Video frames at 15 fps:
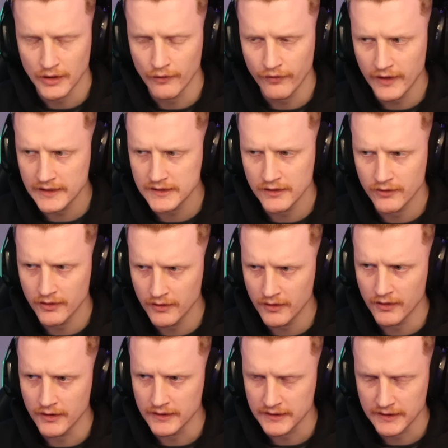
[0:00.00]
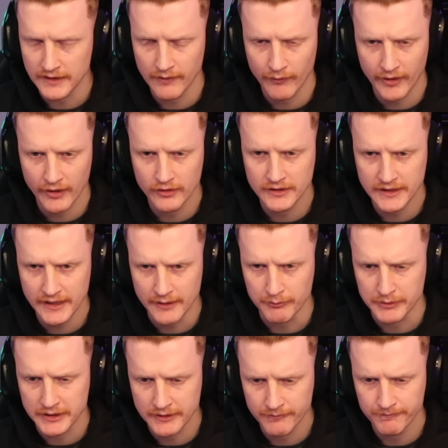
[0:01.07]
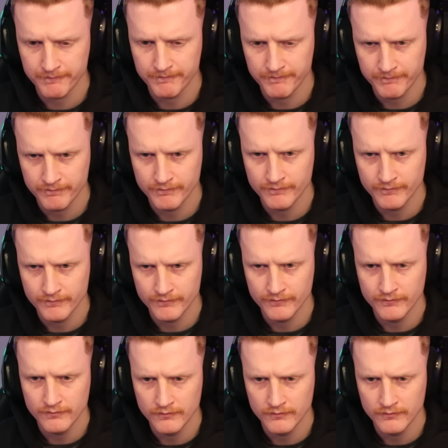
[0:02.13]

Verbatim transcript: So far, so good, guys. They're giving good tips. Step 3.